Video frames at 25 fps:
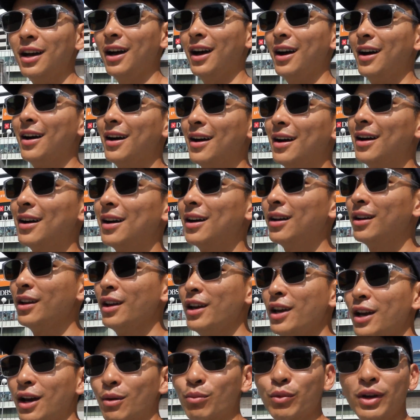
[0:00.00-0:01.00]
Uh,
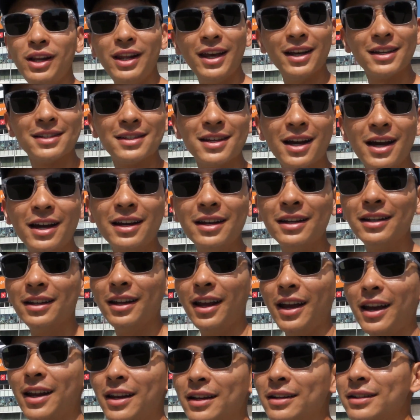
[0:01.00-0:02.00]
really excited
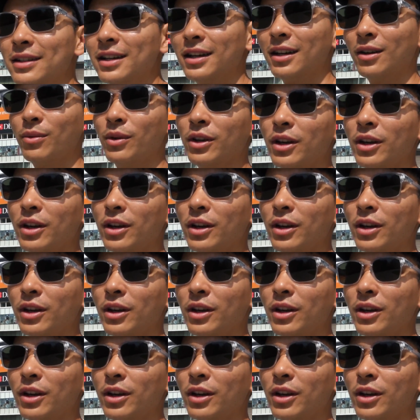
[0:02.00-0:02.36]
and uh,